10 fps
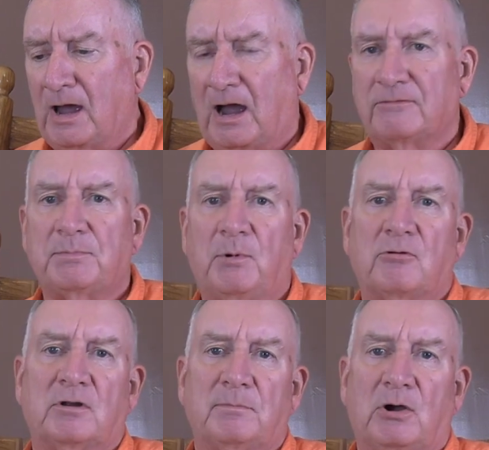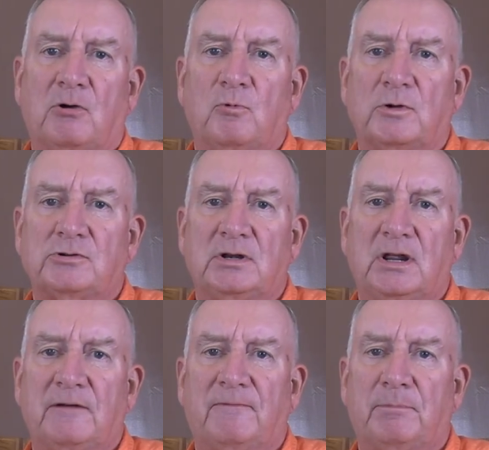I've spoken about what you
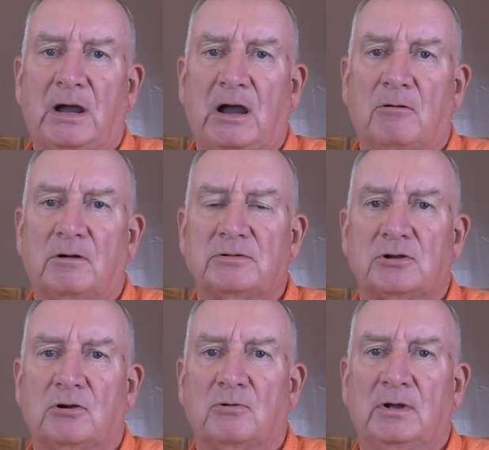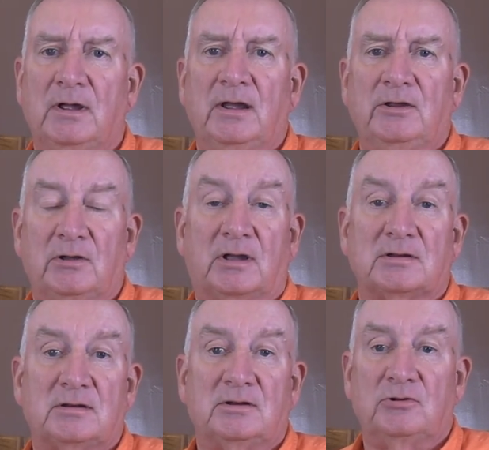need for power, so you can,